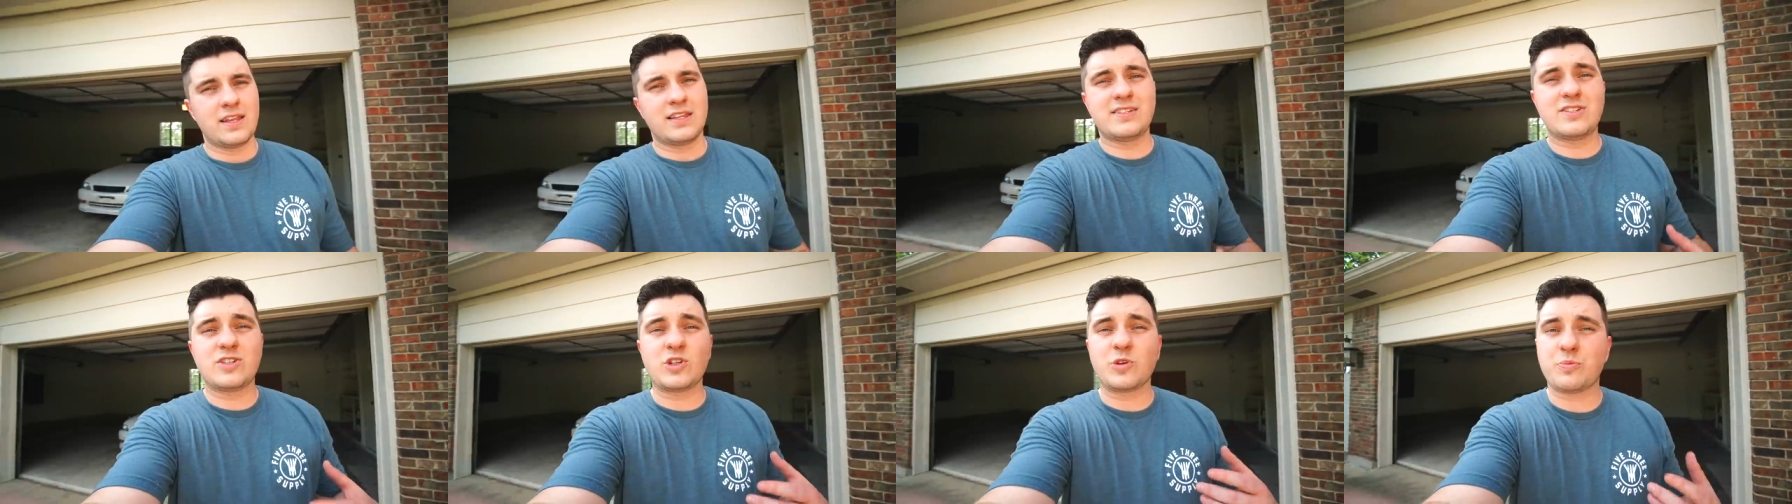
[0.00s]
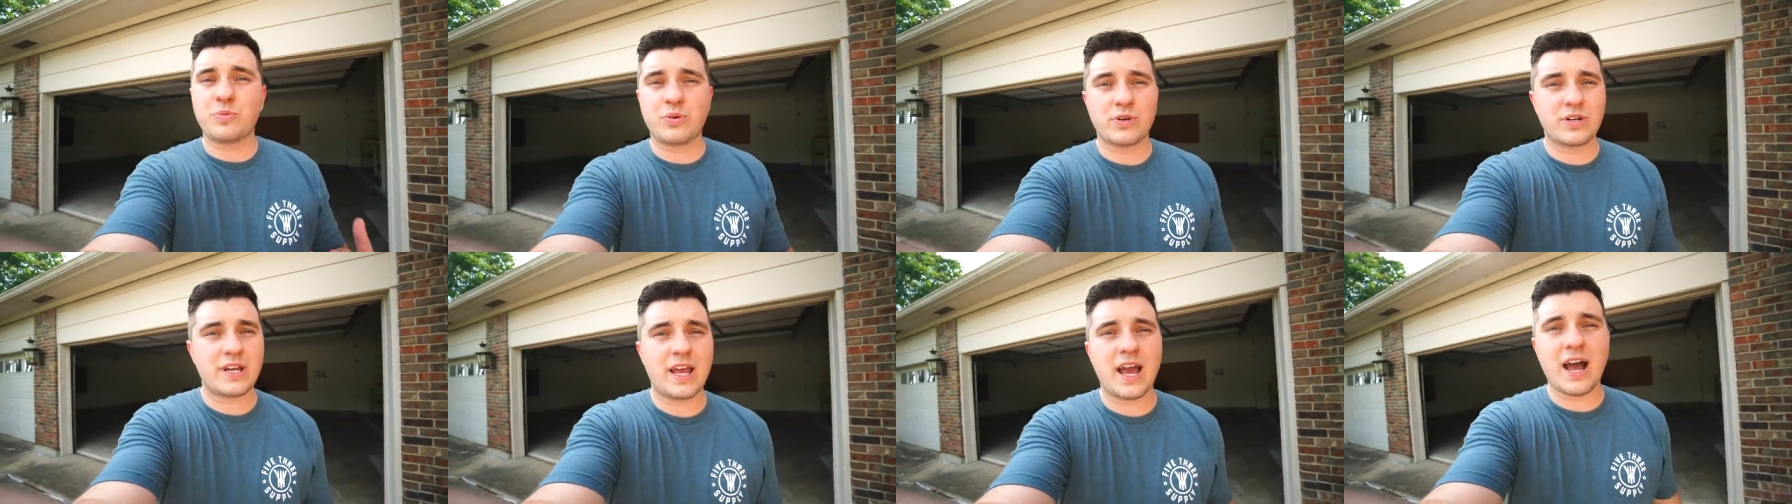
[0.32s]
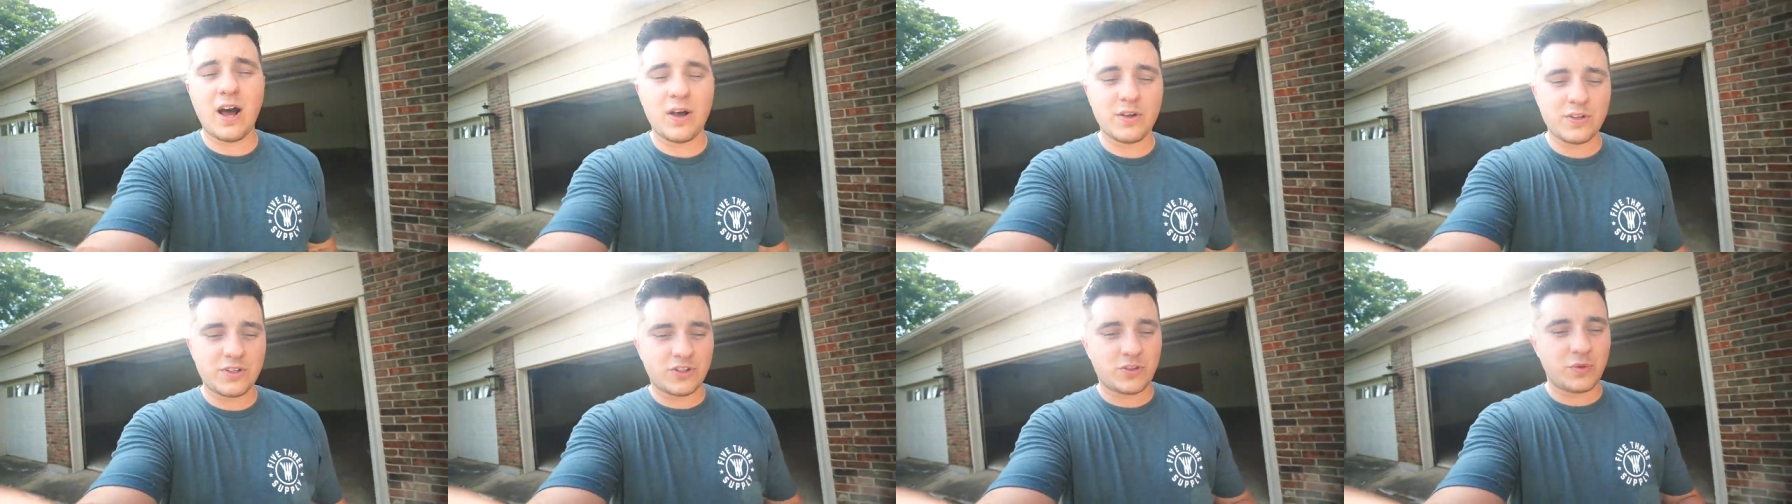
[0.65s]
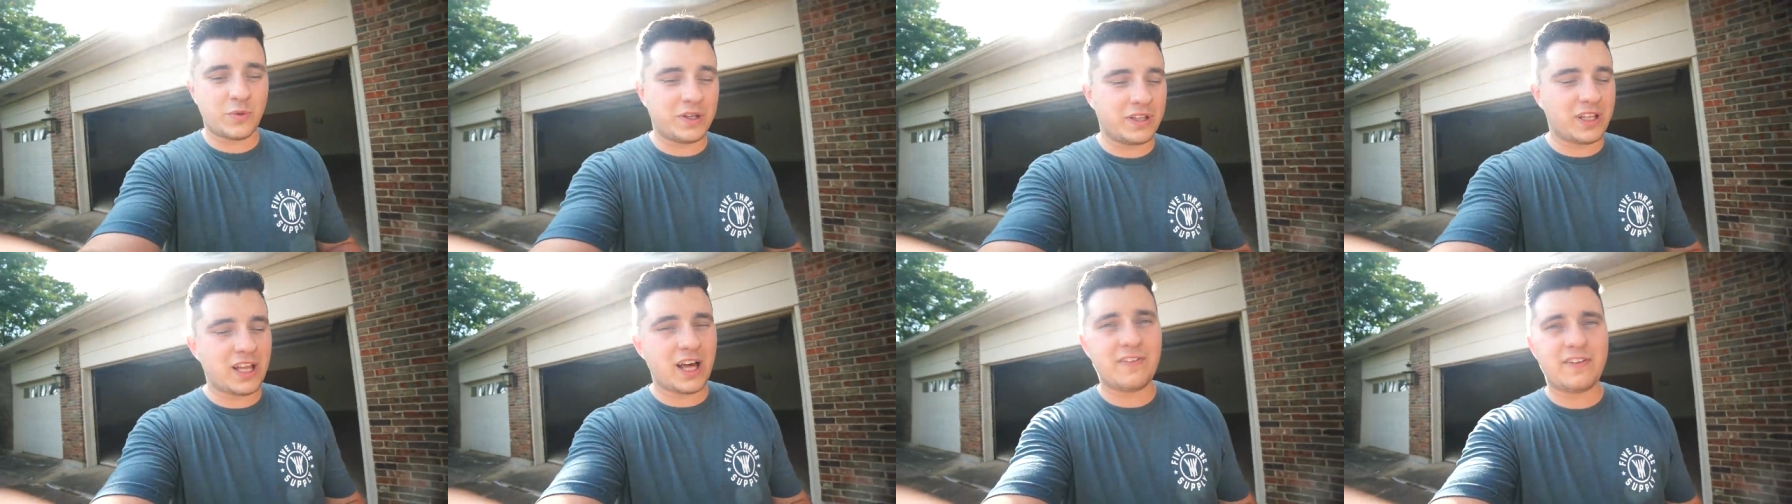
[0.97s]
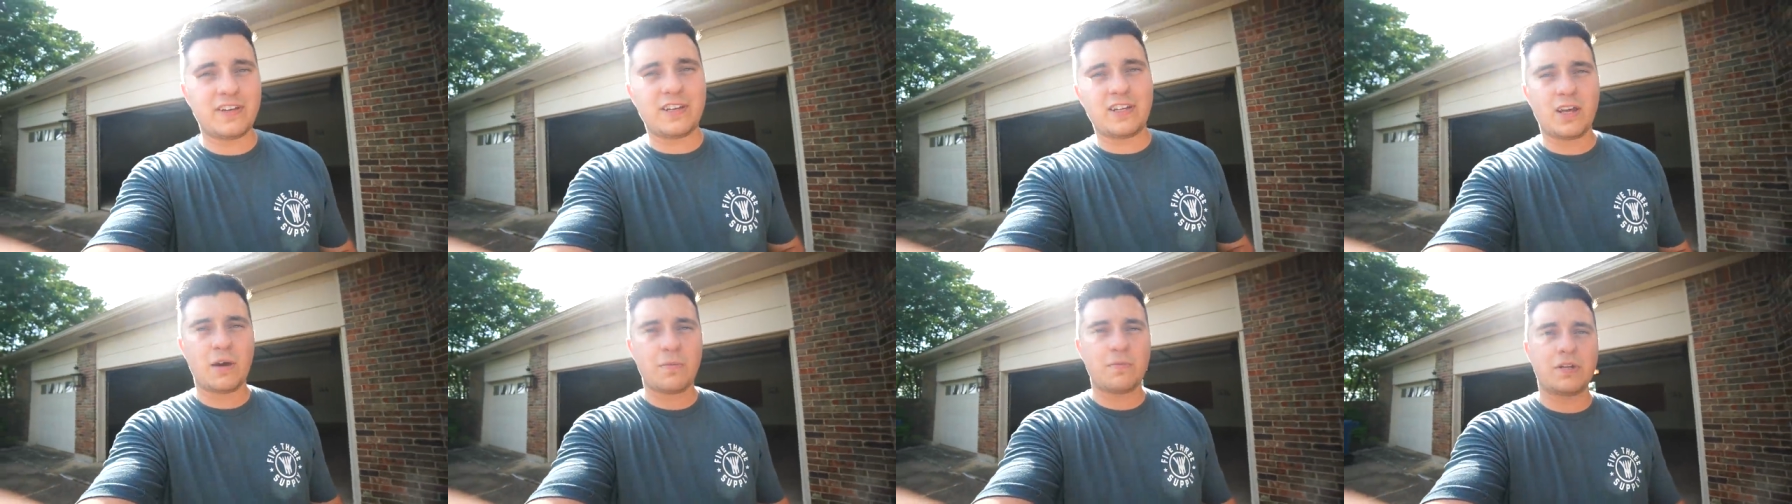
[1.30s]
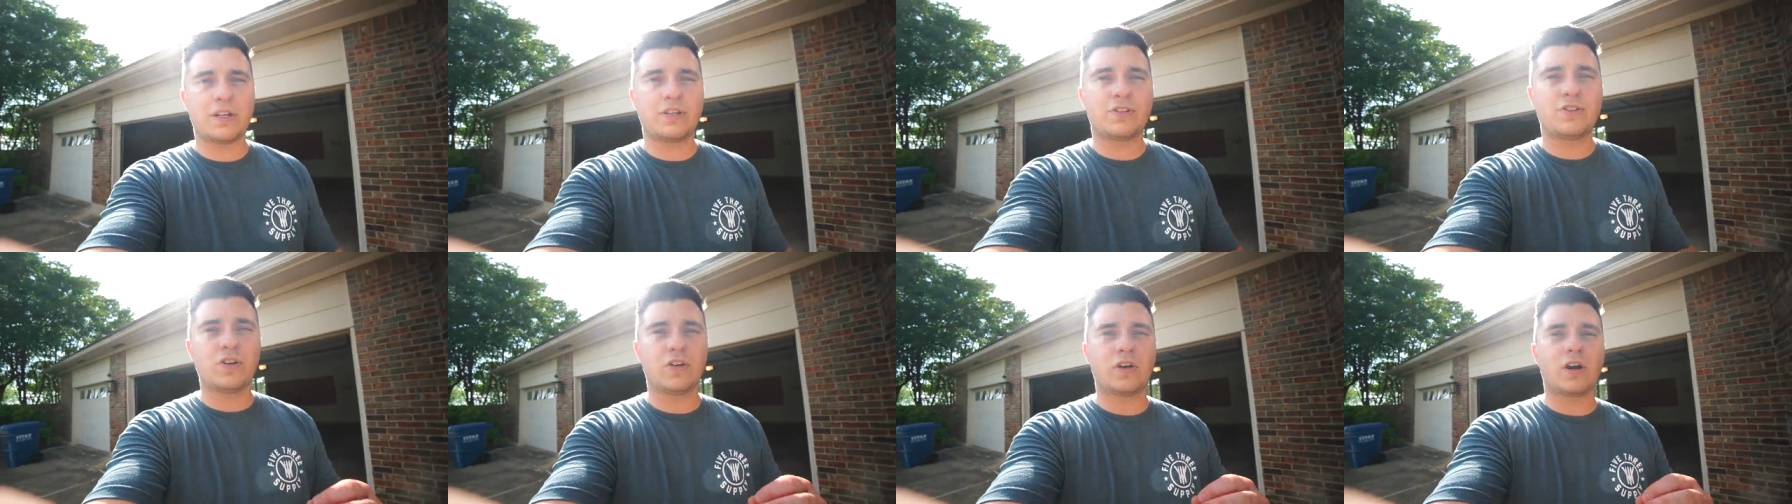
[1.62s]
This is a pretty house, we love it, but
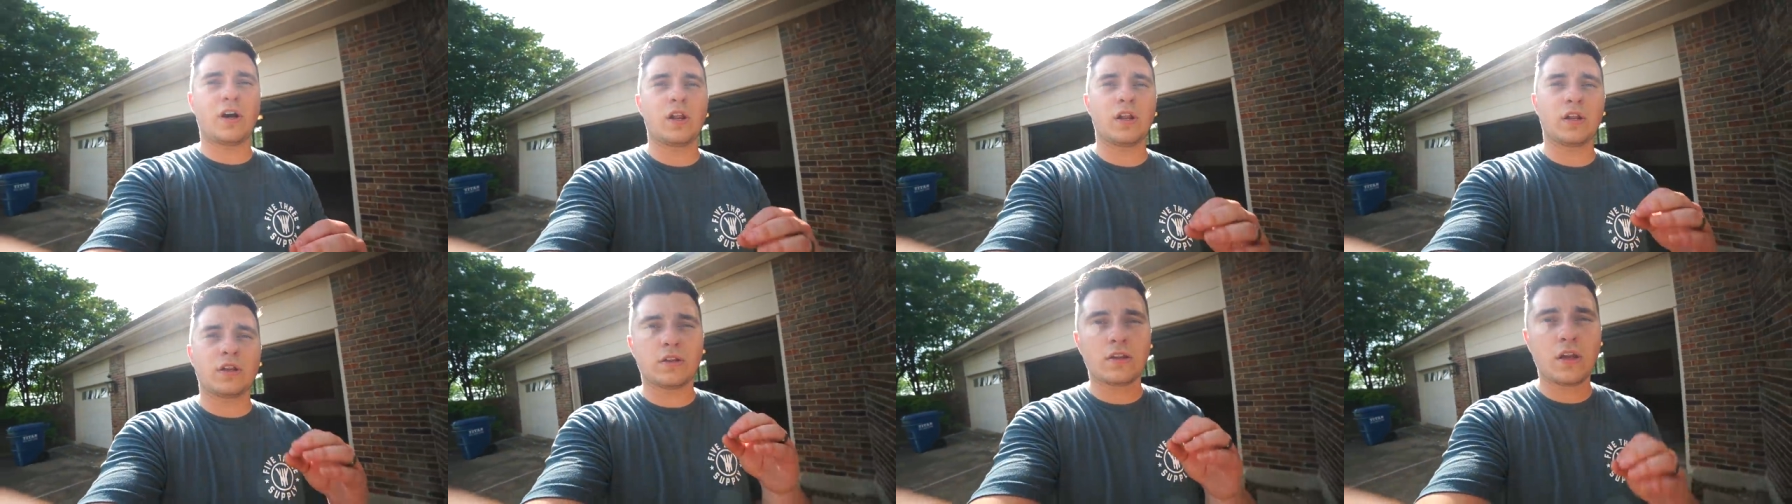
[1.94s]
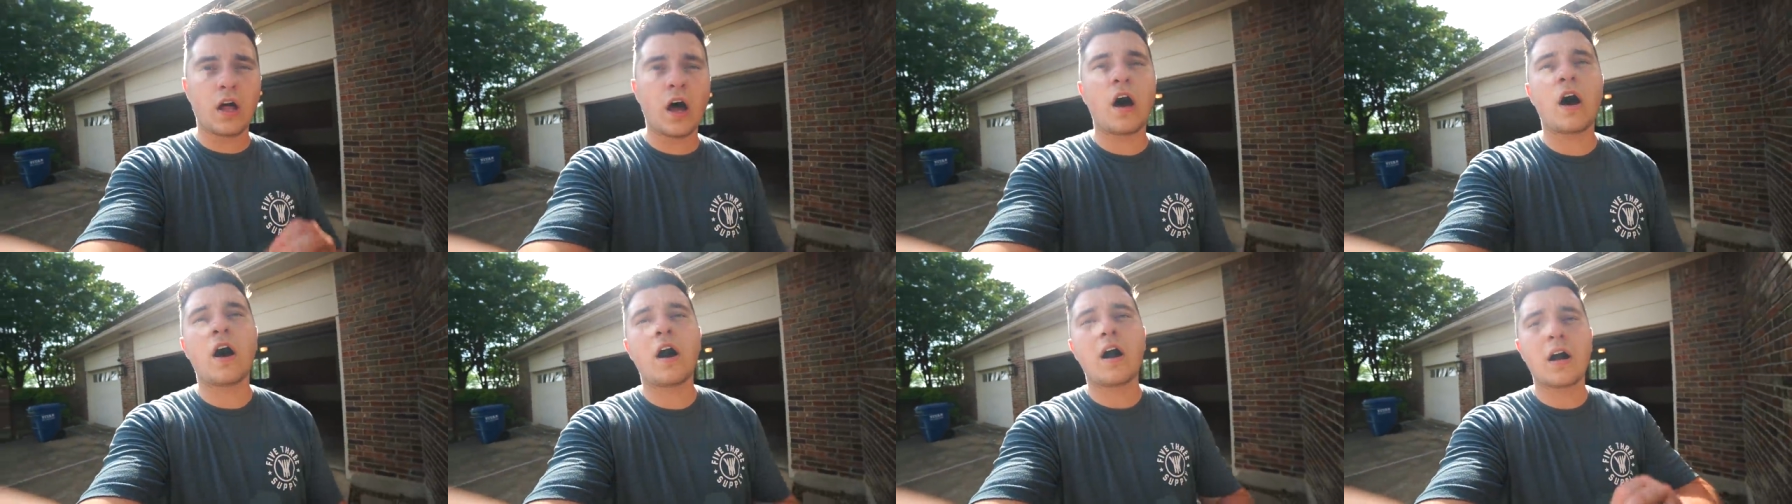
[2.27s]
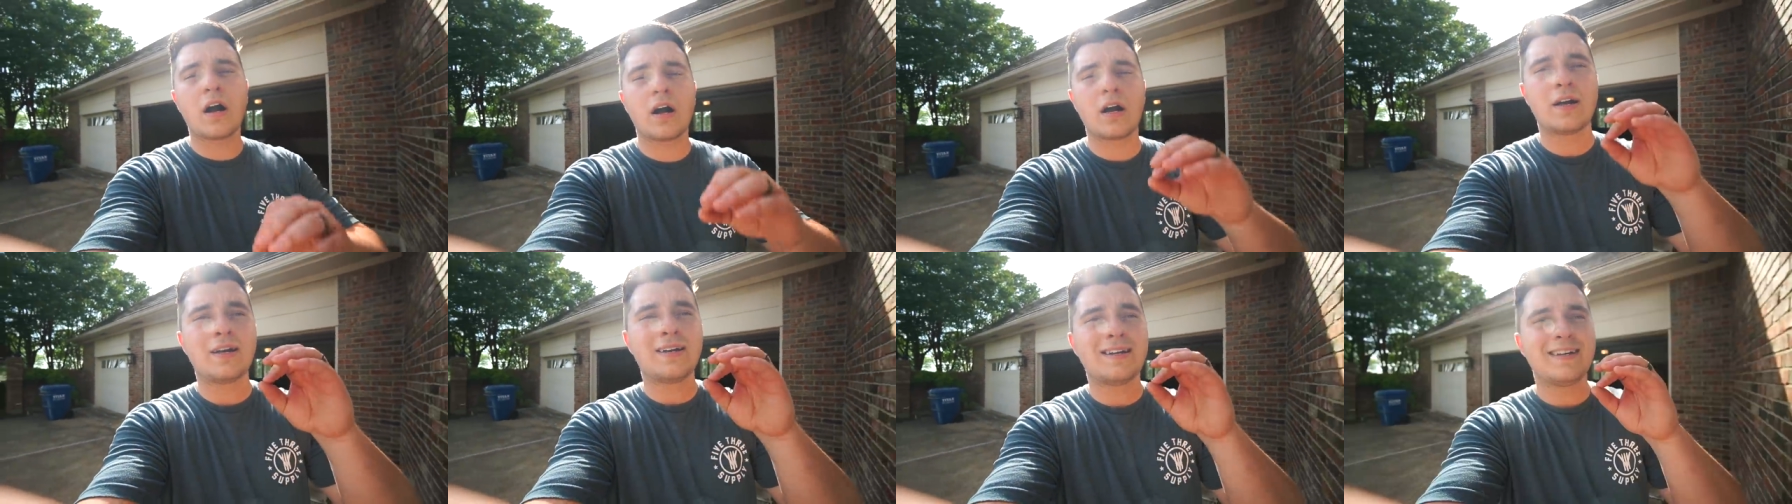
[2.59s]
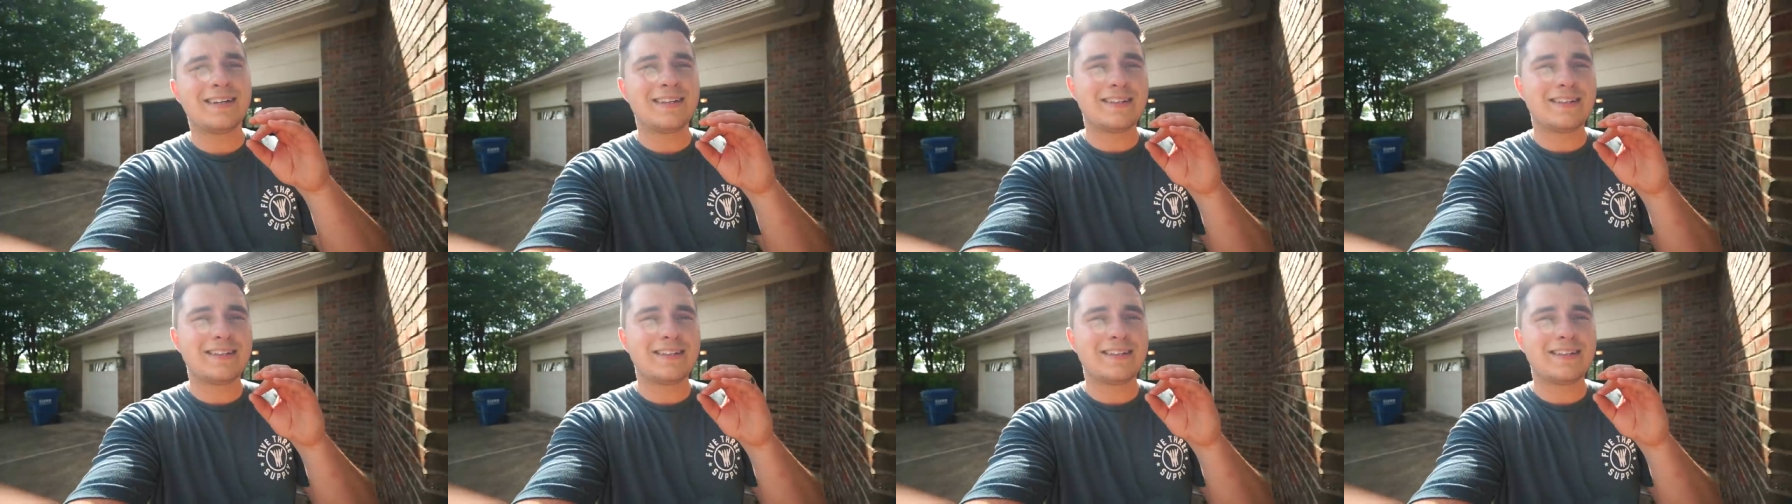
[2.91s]
it took a long